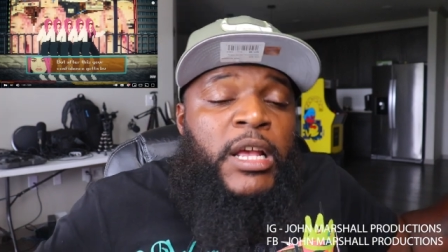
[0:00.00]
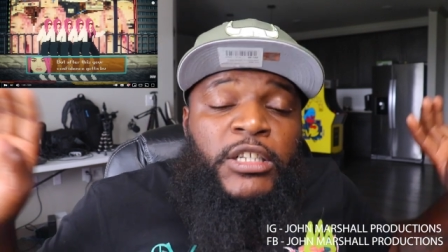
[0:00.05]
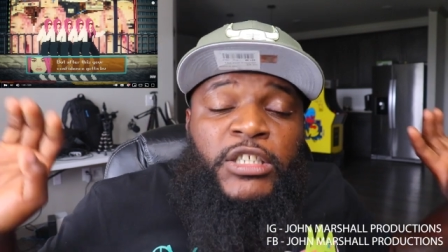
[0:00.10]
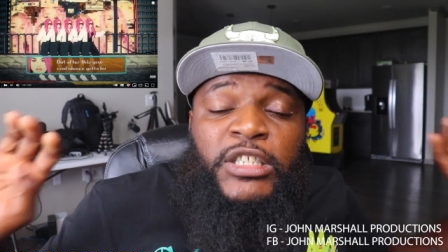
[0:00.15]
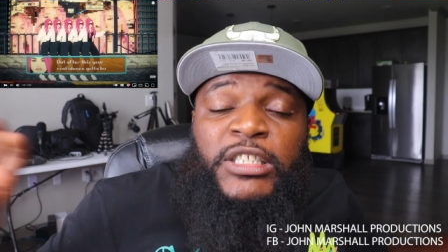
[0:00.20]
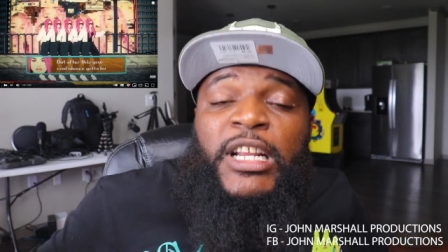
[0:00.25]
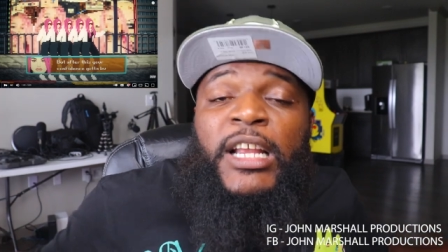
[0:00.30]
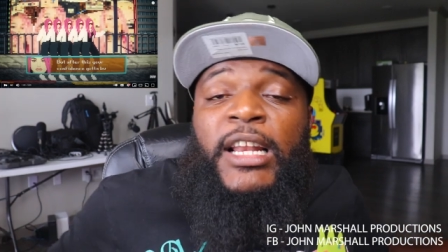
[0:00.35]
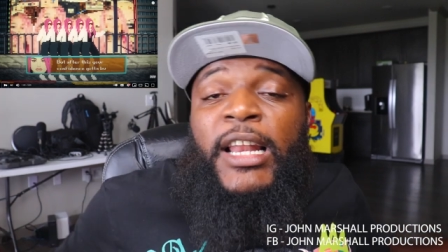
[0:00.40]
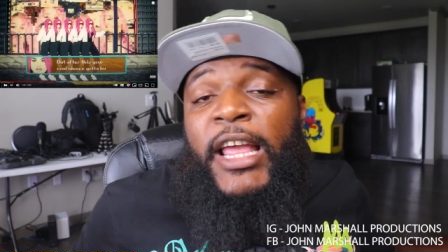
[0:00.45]

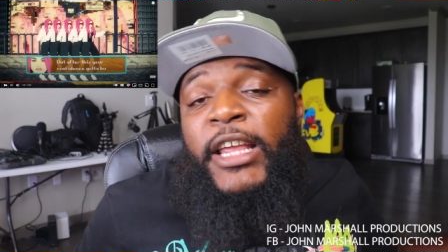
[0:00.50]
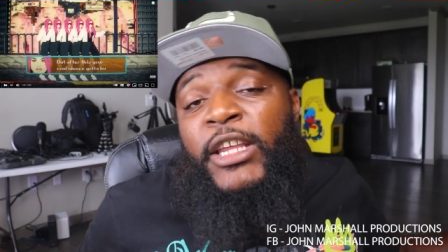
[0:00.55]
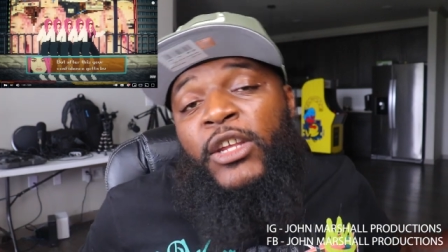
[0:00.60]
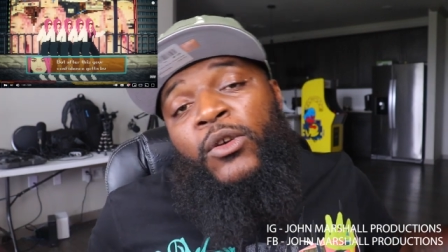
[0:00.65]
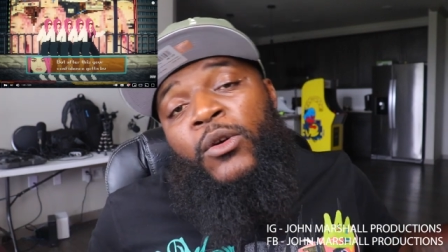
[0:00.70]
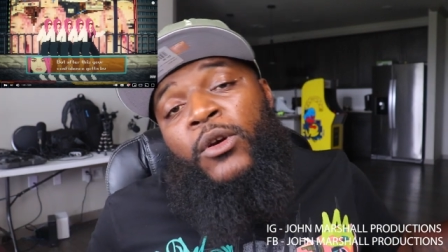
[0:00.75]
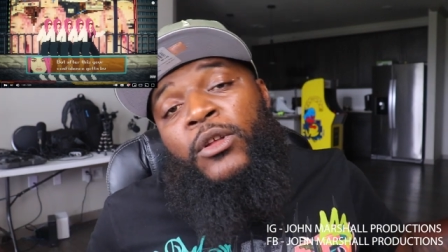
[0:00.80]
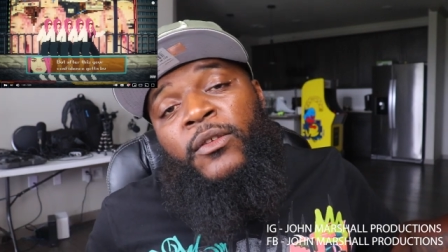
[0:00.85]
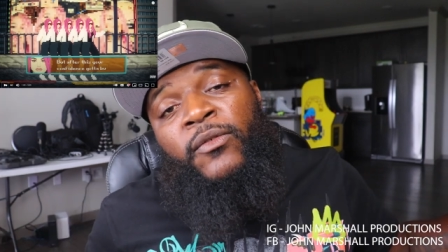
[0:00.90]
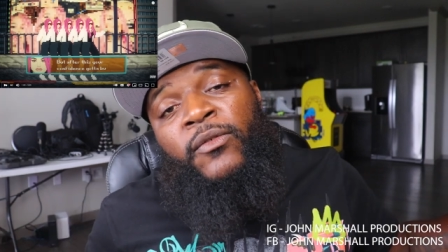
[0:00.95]
She's not
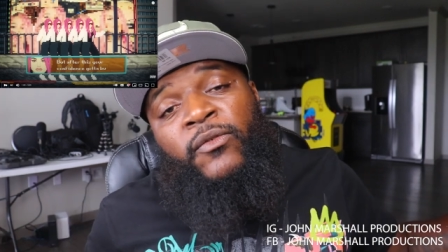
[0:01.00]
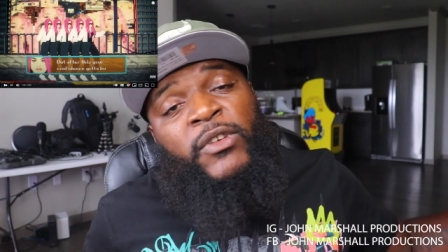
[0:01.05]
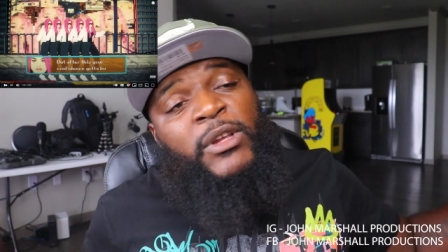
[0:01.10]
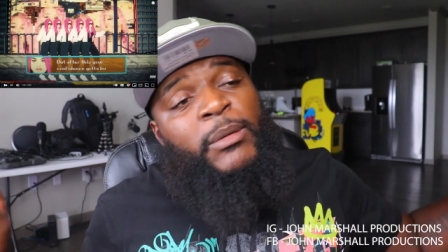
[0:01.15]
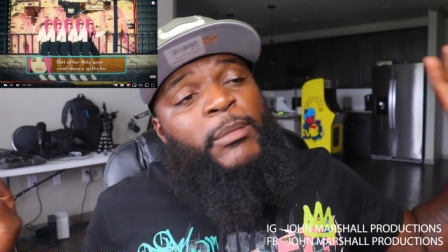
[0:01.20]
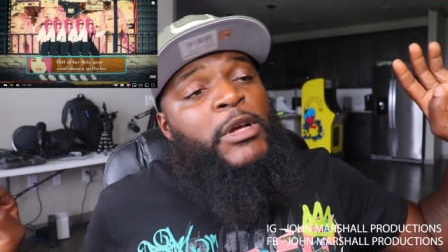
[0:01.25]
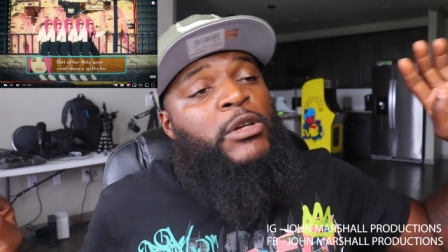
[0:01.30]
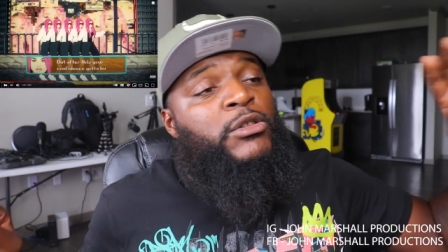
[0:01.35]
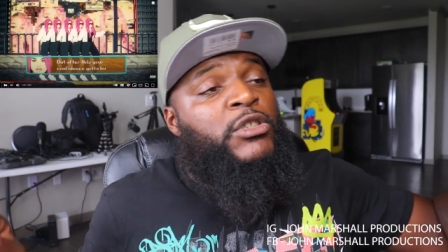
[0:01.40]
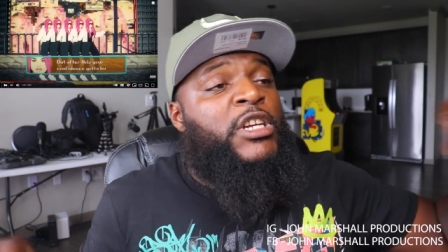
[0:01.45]
like you other
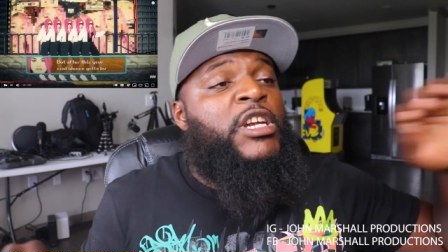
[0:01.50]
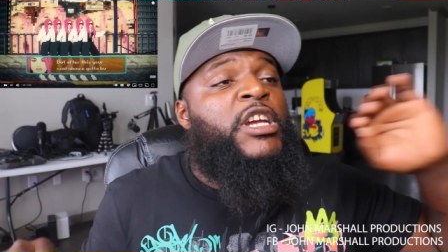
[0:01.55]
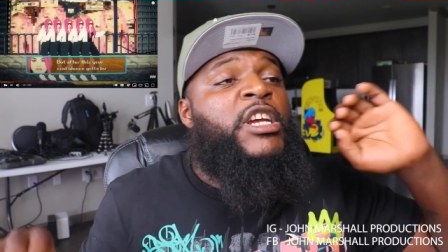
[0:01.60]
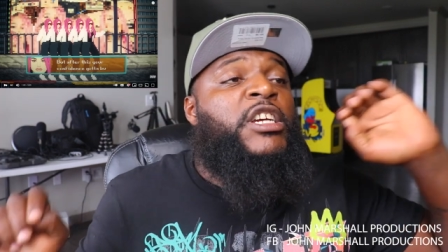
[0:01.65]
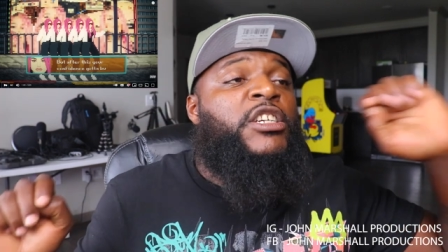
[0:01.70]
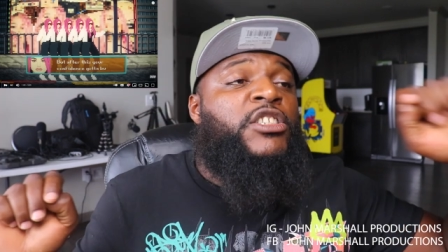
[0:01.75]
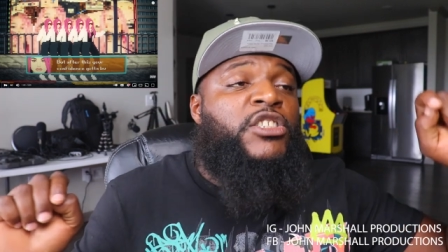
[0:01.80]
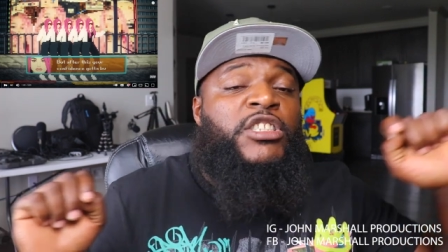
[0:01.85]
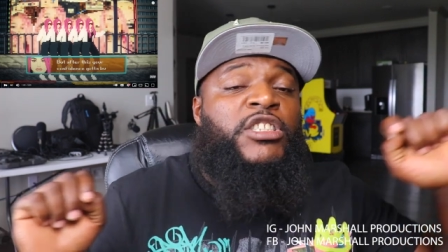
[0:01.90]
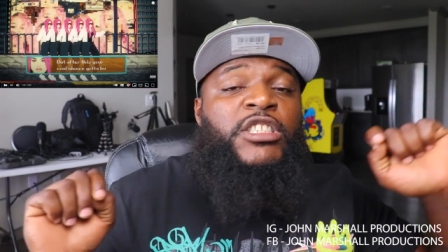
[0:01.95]
females.
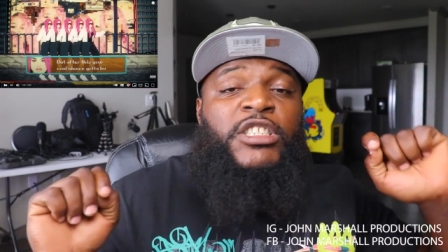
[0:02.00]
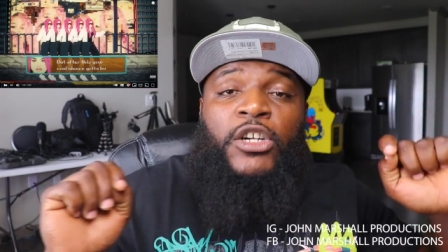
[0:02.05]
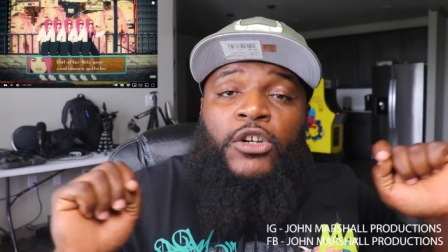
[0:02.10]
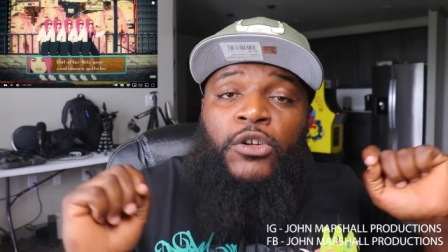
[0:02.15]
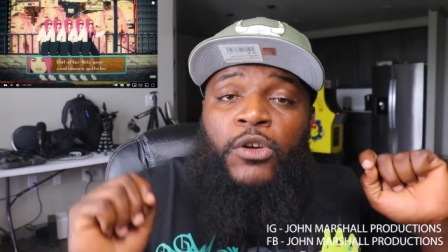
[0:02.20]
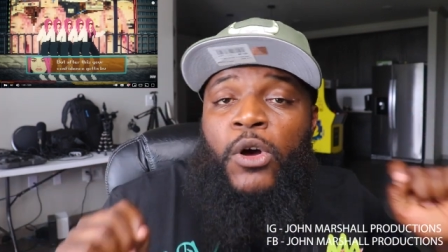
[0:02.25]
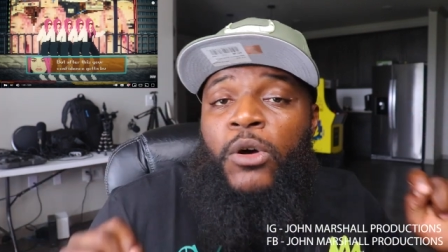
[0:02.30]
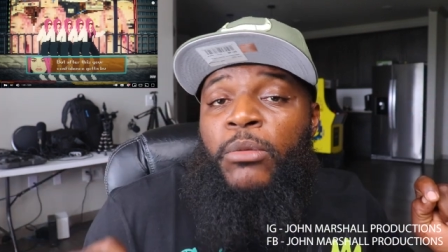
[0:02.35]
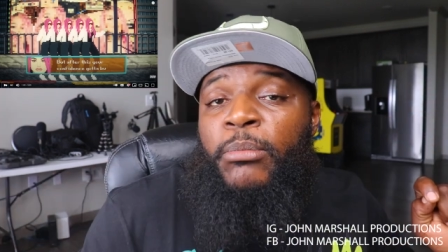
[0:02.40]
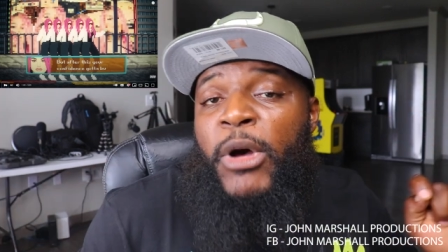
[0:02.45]
She's her
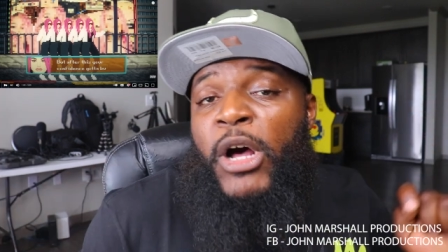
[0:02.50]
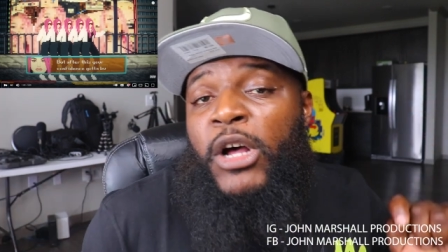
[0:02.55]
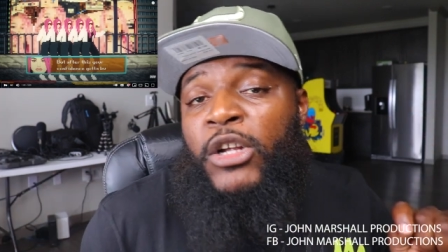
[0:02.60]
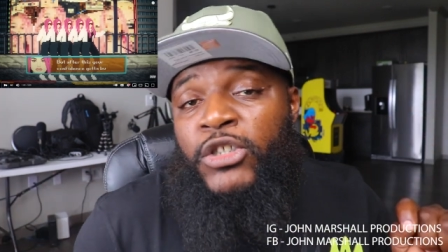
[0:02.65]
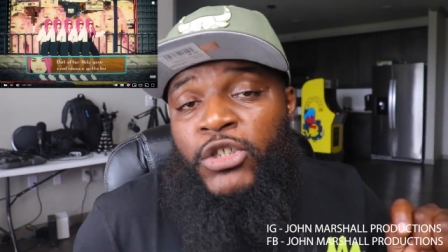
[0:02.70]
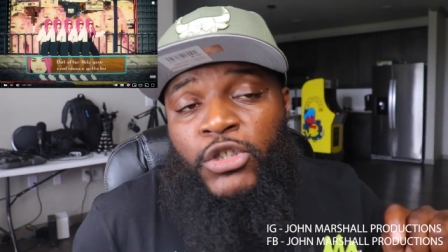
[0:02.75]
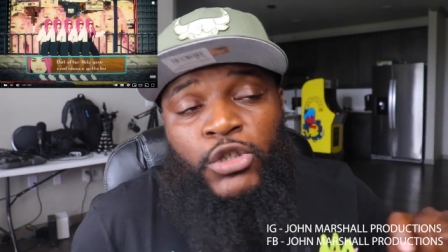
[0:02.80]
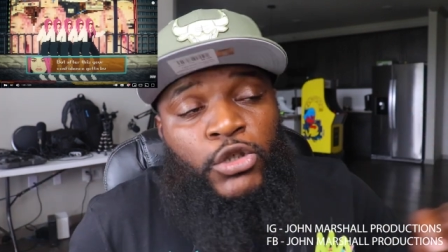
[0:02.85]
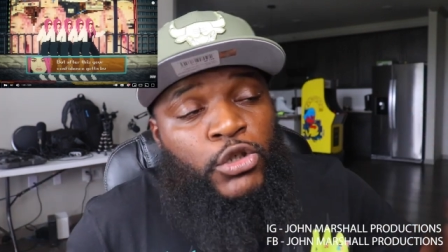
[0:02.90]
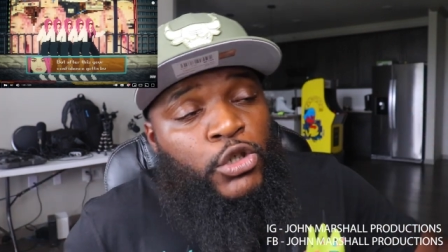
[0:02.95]
own boss.